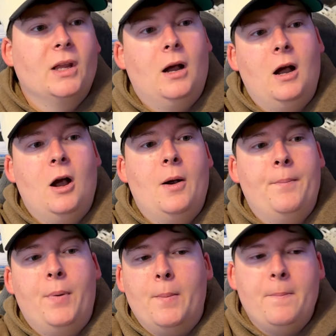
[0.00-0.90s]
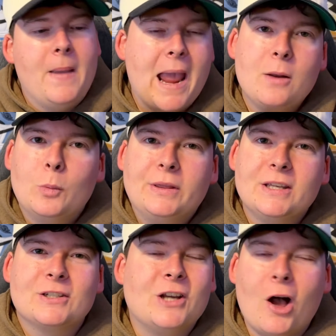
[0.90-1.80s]
But man, with
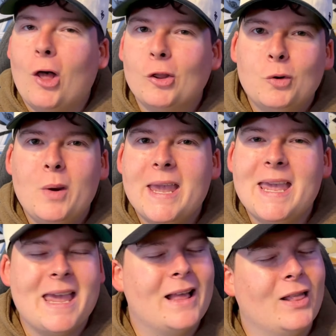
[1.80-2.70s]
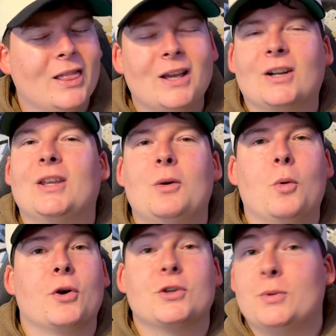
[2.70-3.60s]
this colorway, it literally
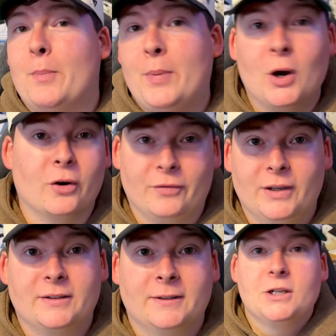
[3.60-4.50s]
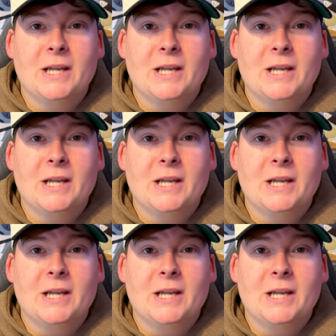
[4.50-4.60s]
works perfect.